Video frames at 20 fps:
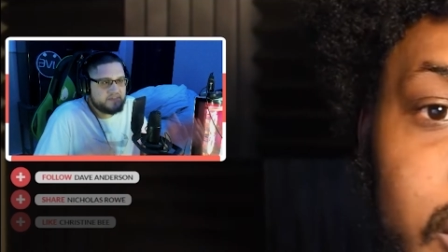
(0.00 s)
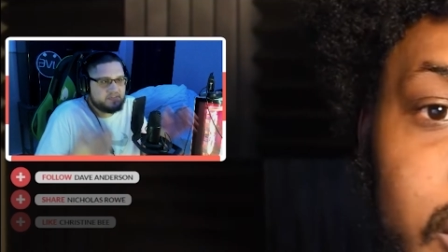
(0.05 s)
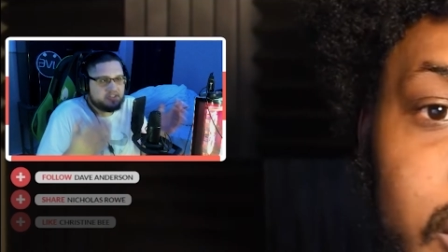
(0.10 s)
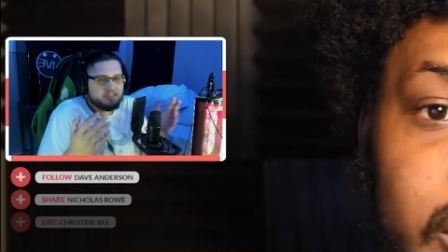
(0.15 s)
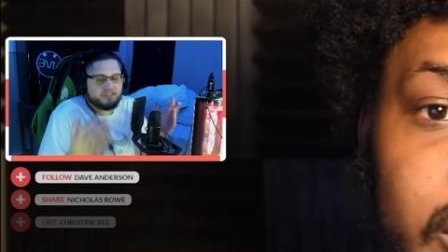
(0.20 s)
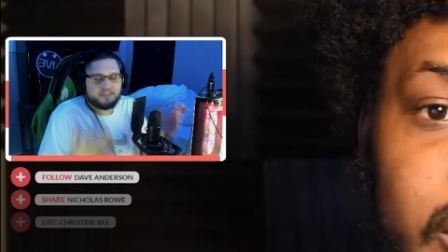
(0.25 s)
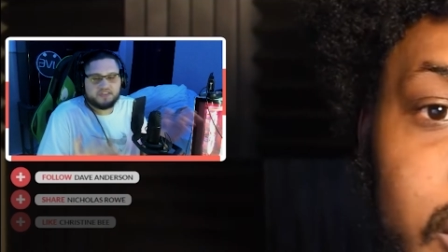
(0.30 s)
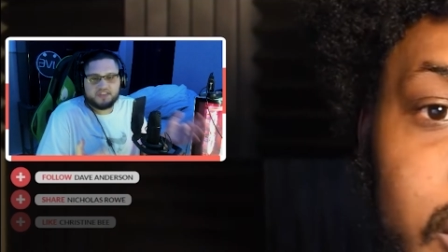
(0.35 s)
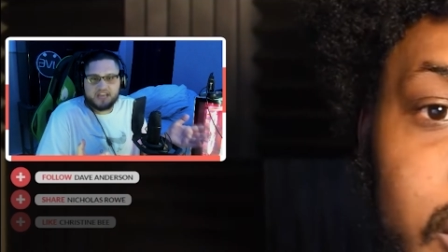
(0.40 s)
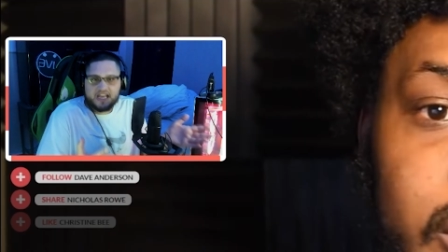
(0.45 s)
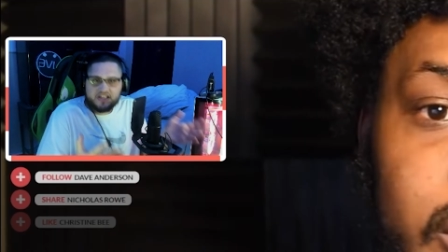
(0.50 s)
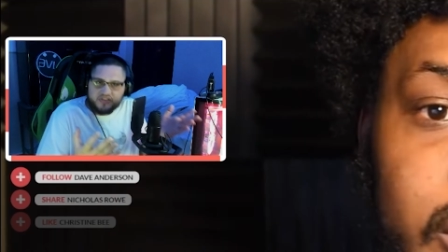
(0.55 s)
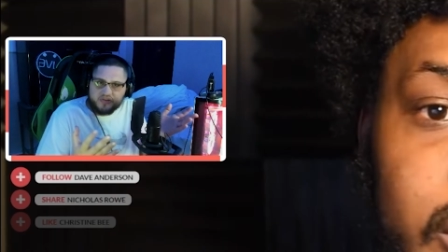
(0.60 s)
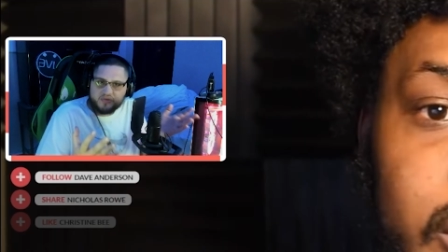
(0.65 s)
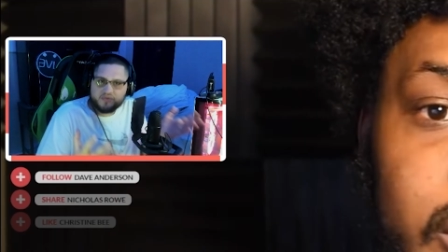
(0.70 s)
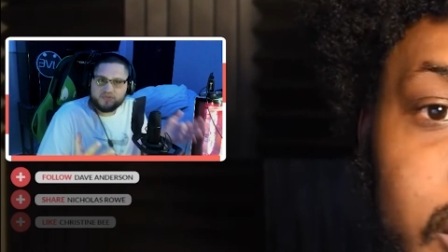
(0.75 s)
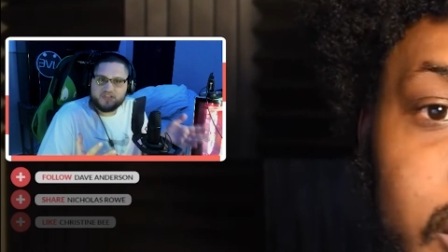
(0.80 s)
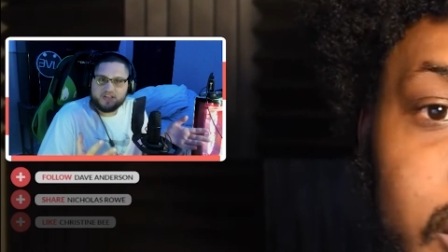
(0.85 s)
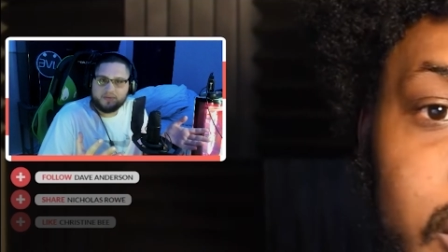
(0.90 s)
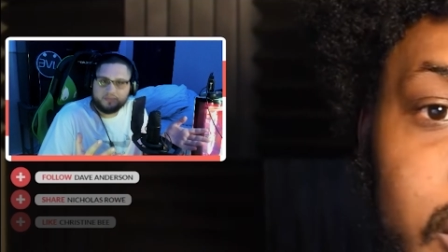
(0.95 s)
even
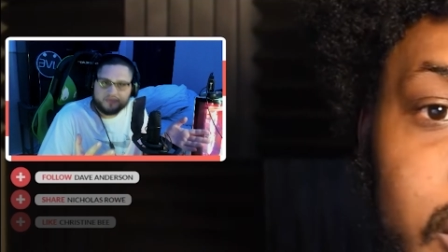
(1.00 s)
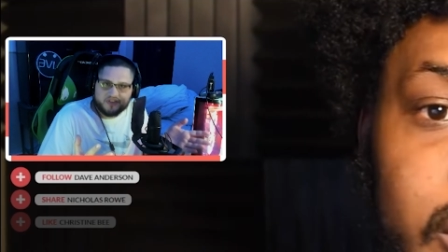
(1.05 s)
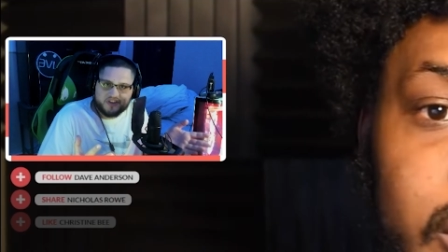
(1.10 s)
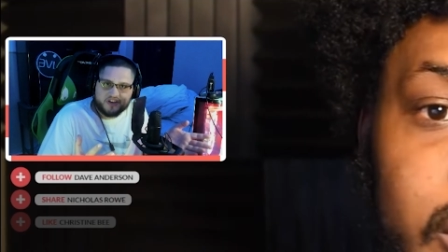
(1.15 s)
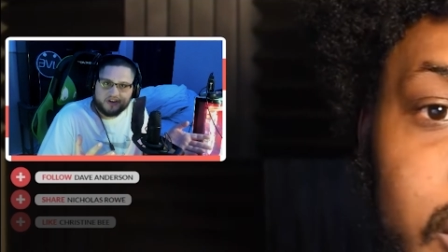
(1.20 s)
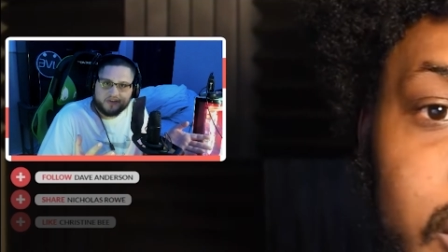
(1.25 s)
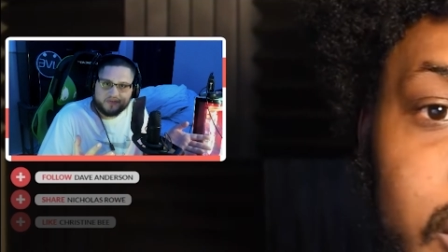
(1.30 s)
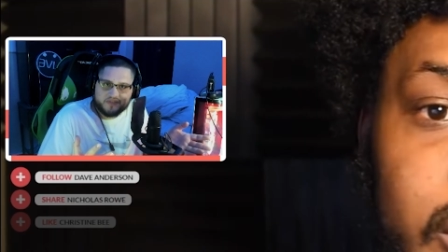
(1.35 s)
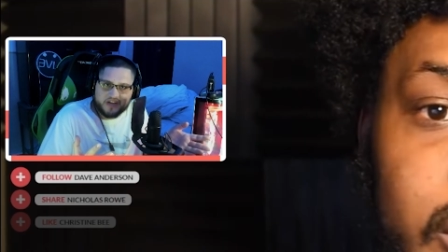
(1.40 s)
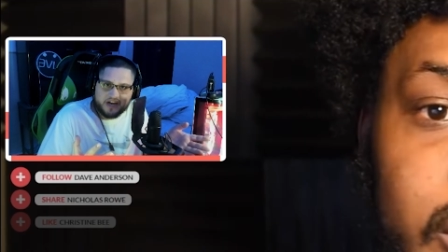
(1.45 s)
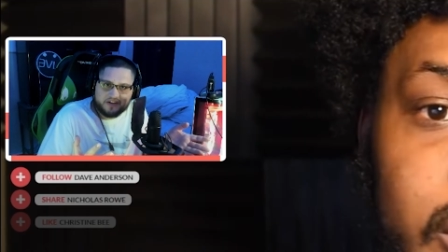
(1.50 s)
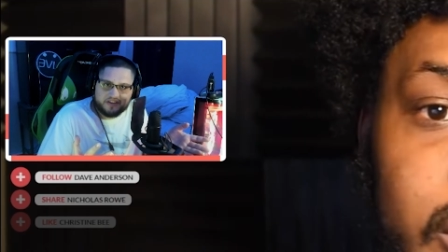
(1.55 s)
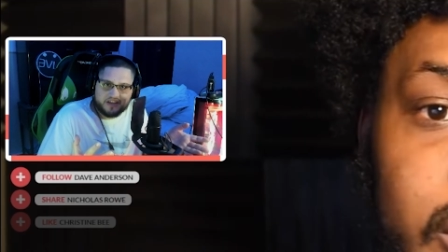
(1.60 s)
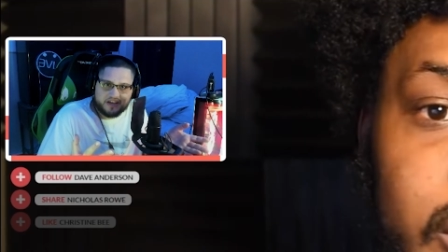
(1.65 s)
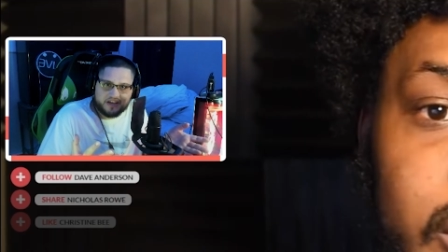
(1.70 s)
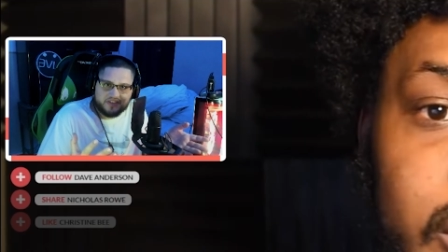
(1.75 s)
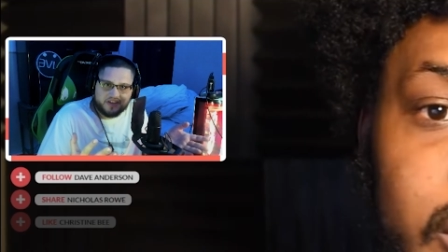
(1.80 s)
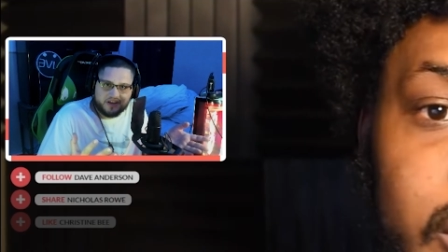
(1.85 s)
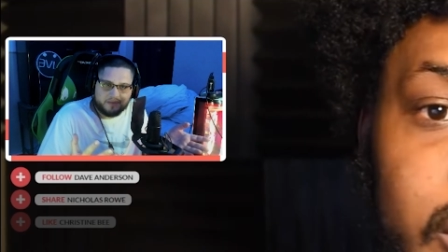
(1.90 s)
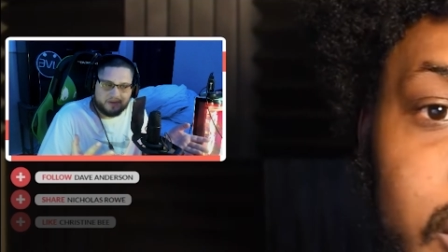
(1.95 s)
censors himself. Now
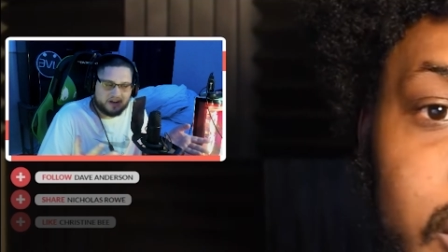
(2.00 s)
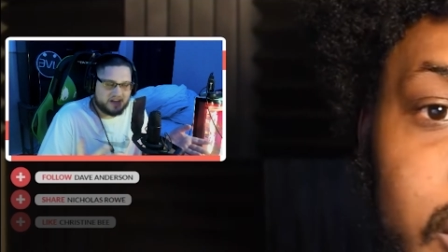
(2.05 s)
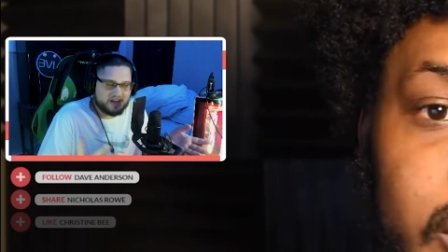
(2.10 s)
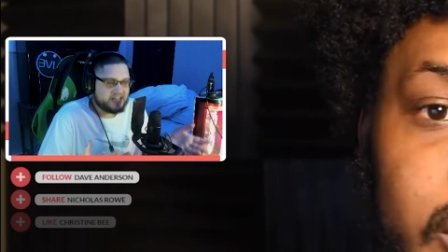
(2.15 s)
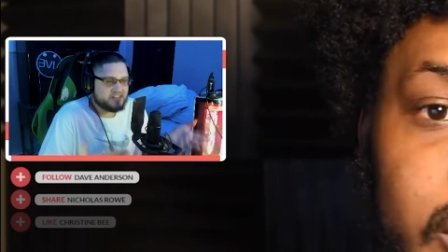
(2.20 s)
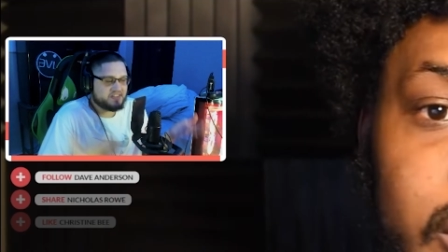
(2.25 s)
that I think about it,